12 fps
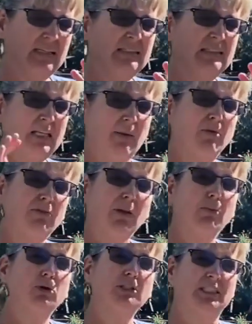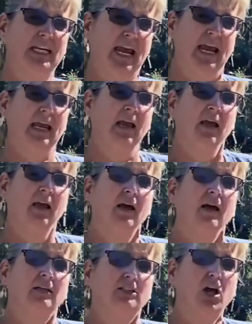Some of them will stay.
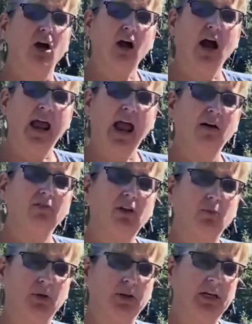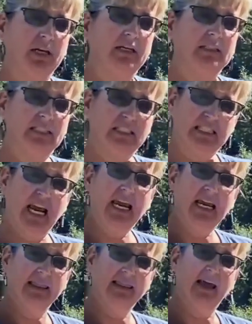Sockeye have the ability to stay
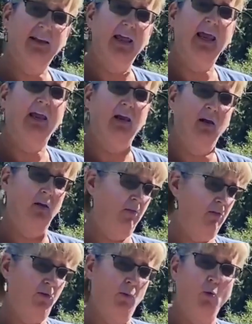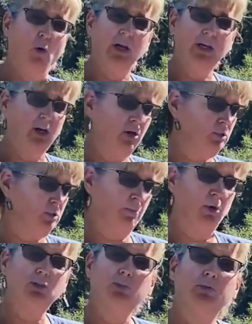in that lake from 1 year to
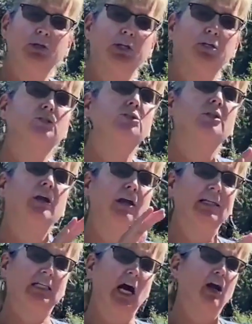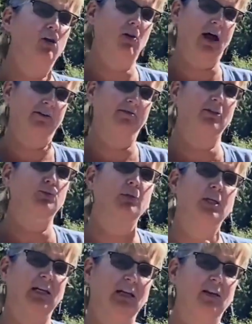multiple years to their entire life. It's
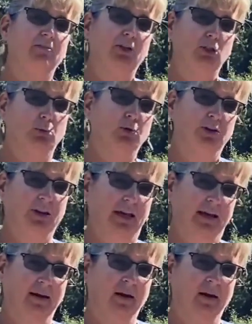really an individual thing.